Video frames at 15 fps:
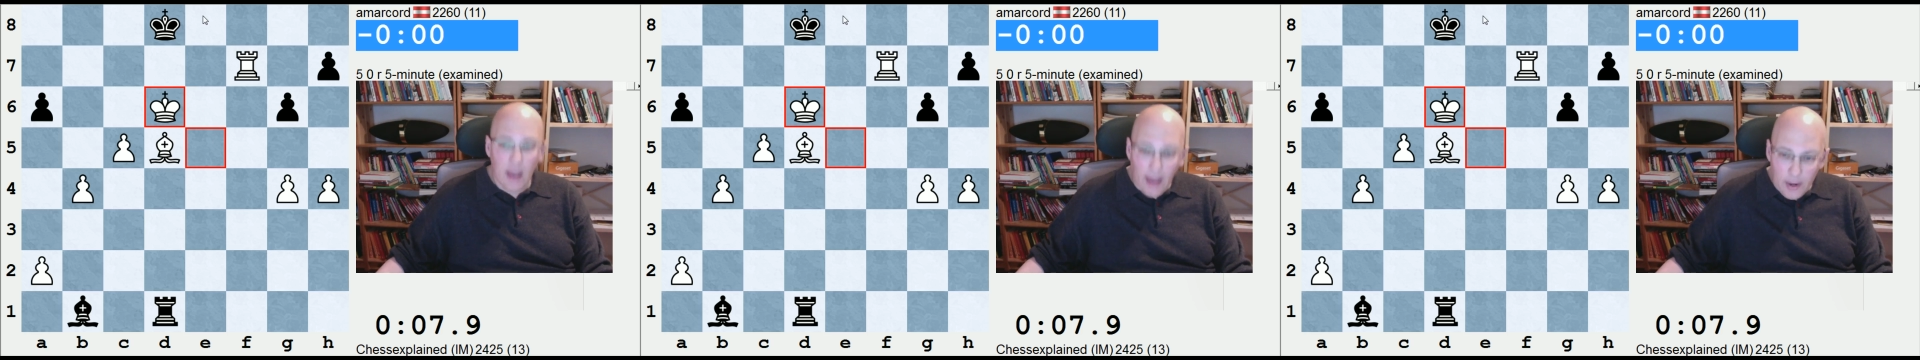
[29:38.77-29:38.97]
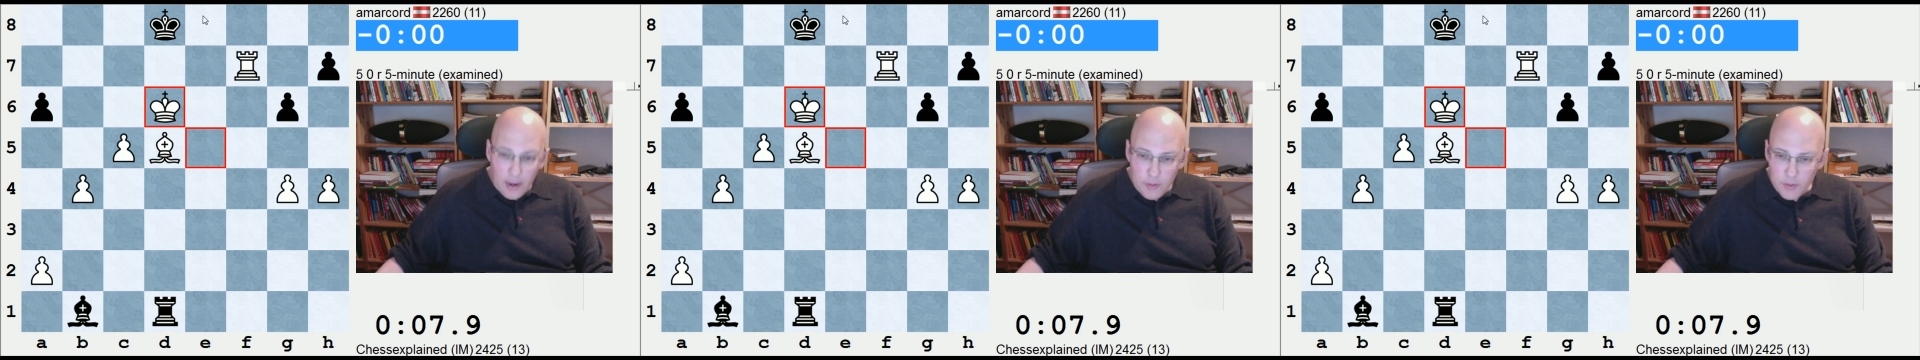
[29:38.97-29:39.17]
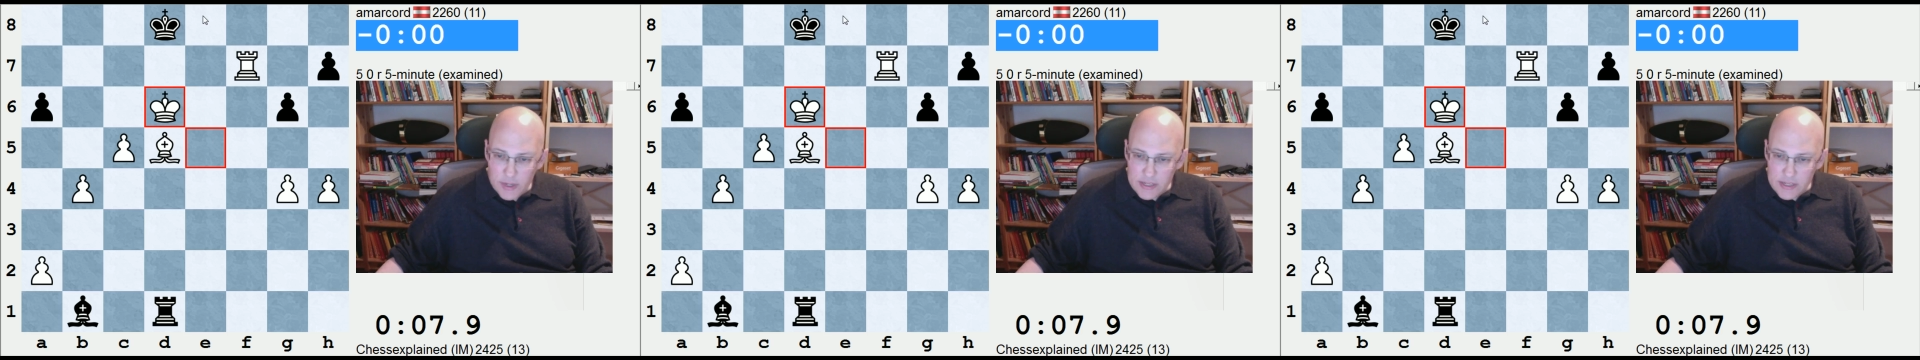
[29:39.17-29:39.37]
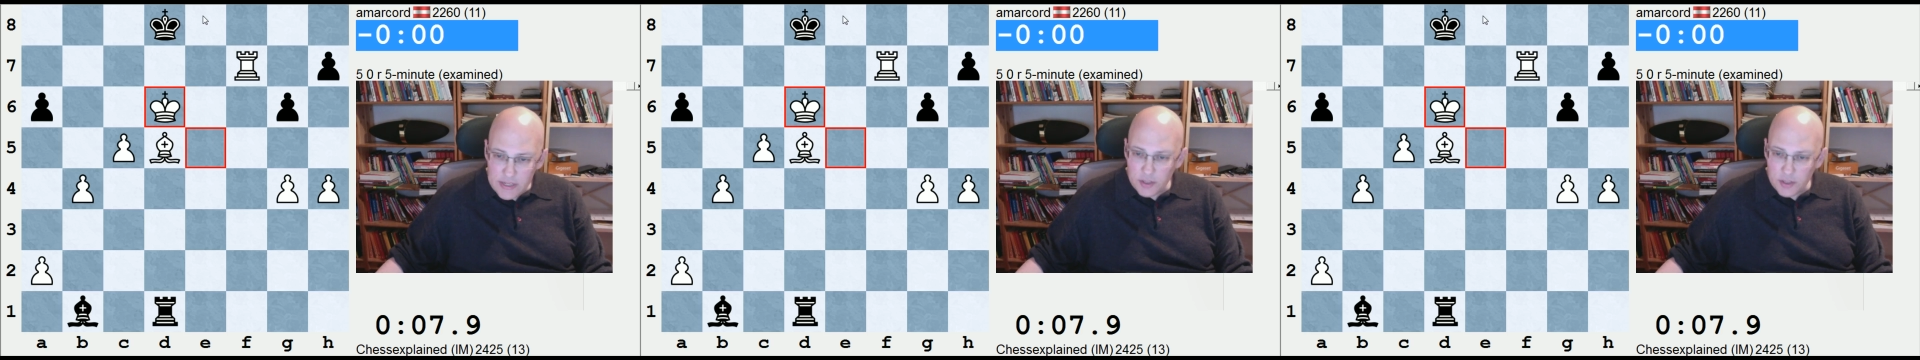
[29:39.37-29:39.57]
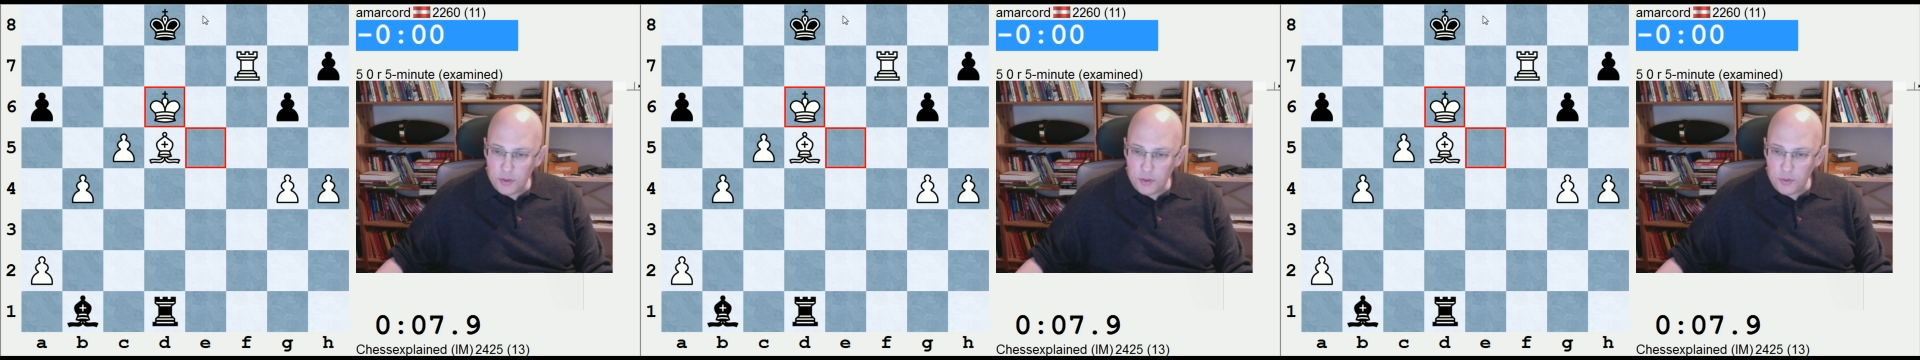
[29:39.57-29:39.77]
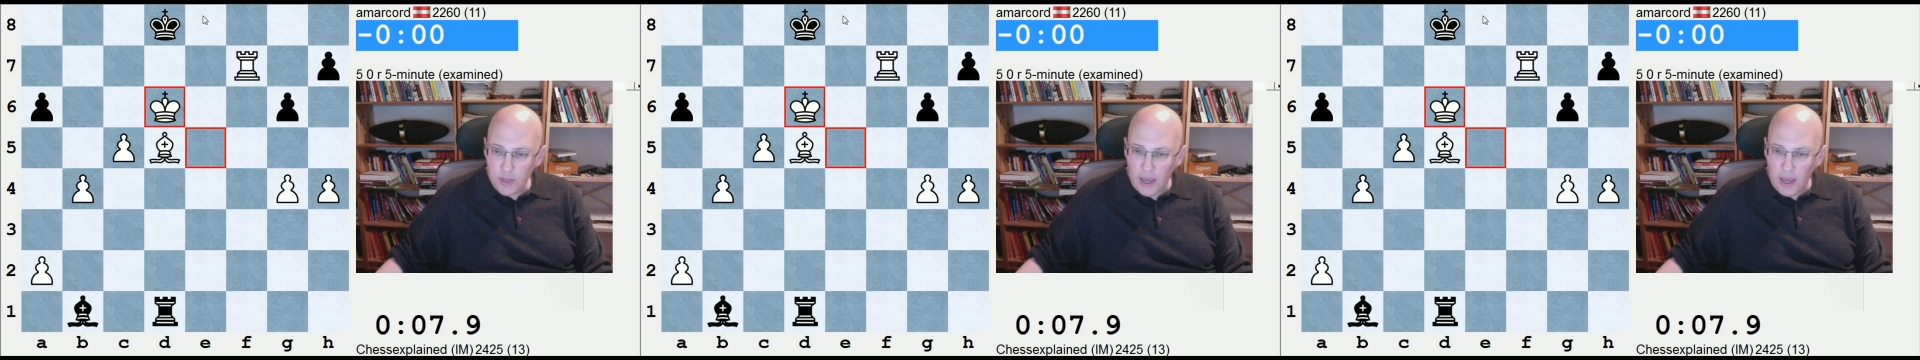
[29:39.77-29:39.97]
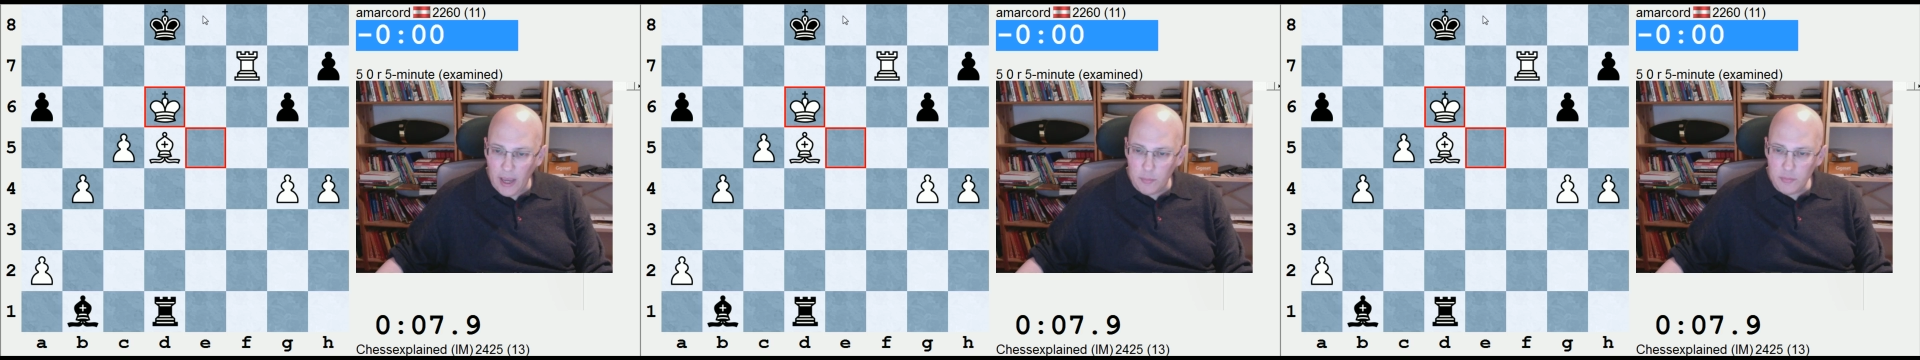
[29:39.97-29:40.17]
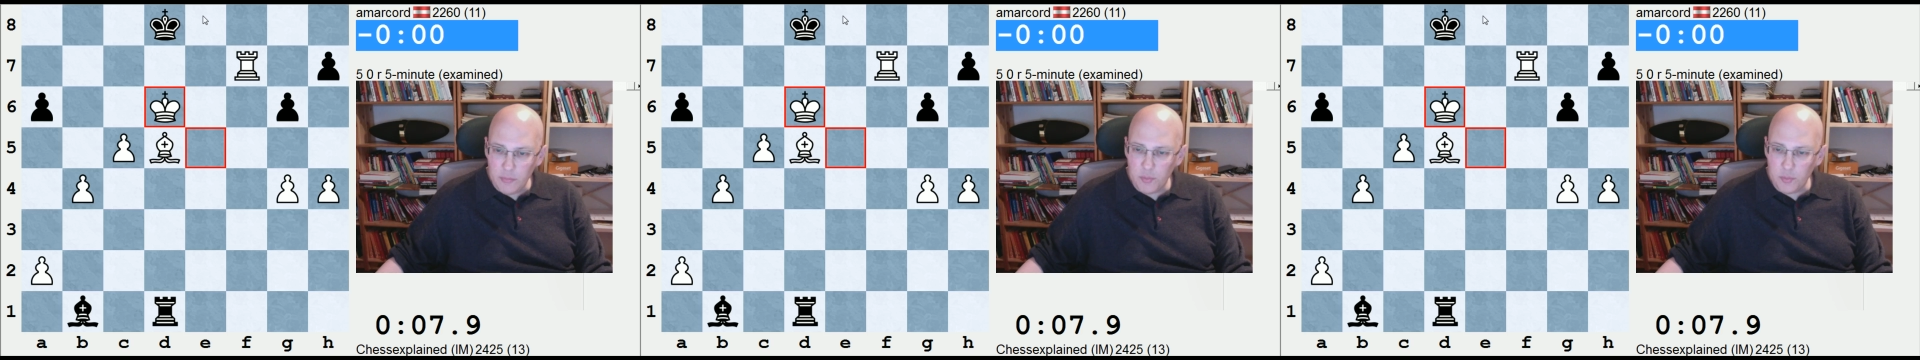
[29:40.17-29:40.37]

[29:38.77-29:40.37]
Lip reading: I requested a new game,